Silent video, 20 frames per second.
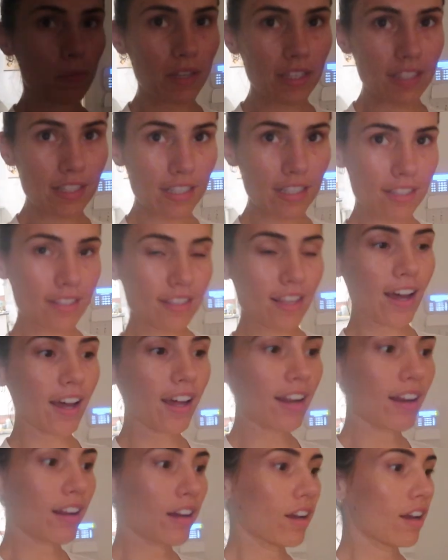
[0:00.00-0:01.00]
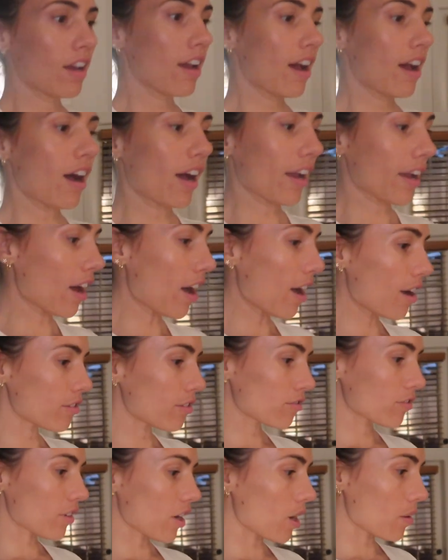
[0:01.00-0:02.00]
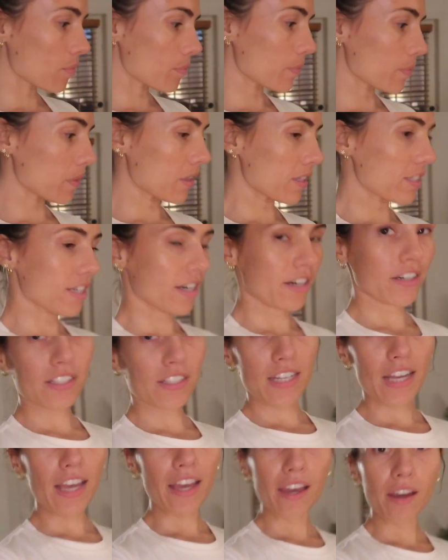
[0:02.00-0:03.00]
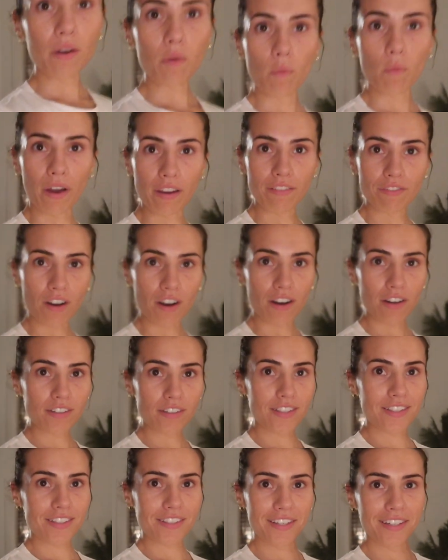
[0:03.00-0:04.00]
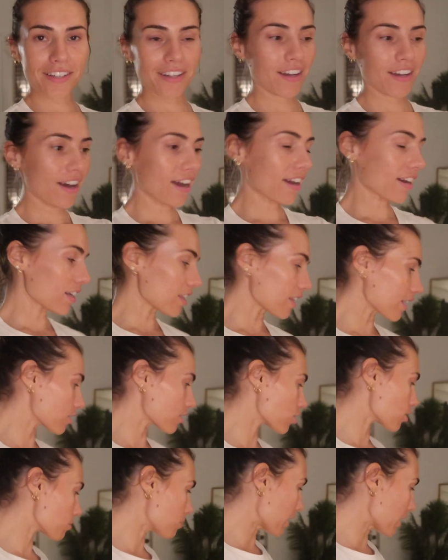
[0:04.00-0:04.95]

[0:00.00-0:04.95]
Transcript: pieces that I got from the Sarah's Day White Fox collection,